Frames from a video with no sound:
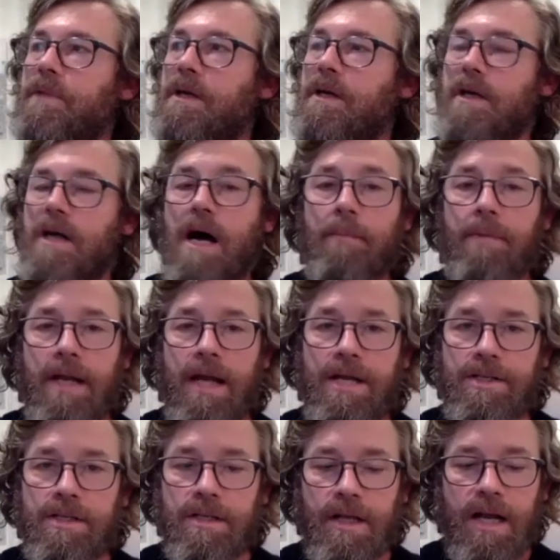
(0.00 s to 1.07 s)

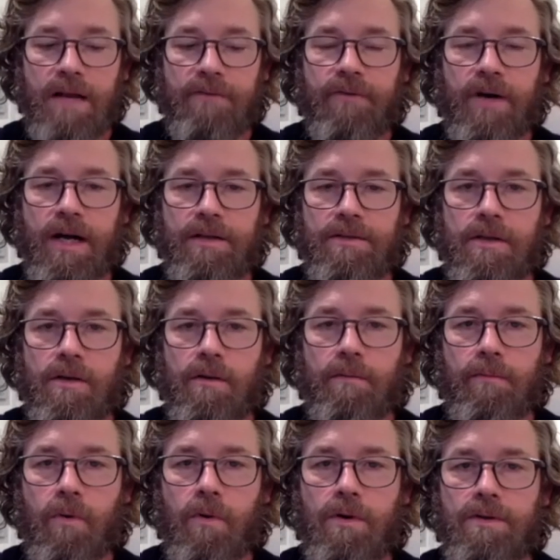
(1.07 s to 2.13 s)
combination that I find so
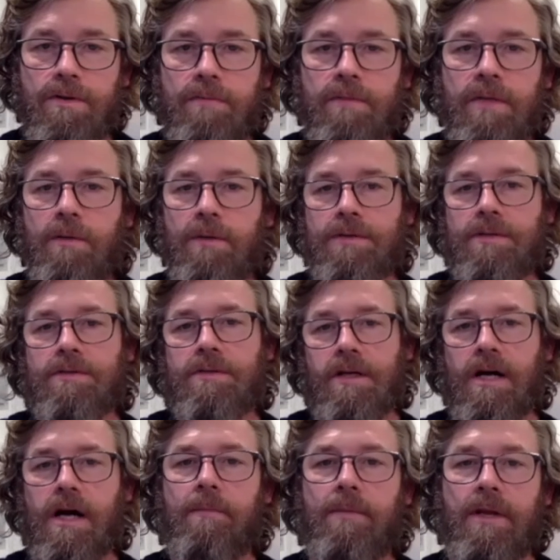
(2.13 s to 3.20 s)
important to me, which is the
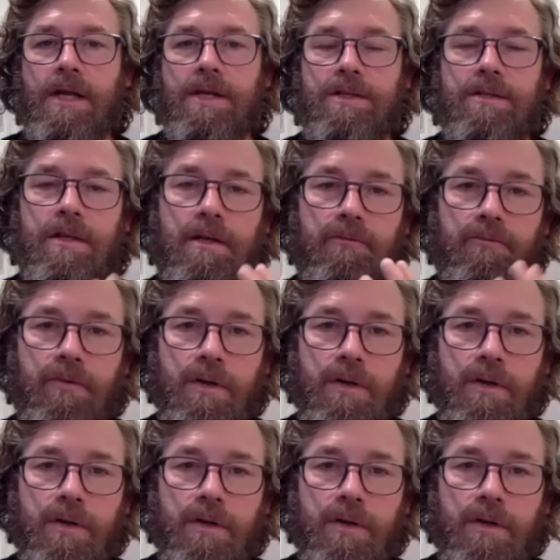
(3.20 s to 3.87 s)
combination of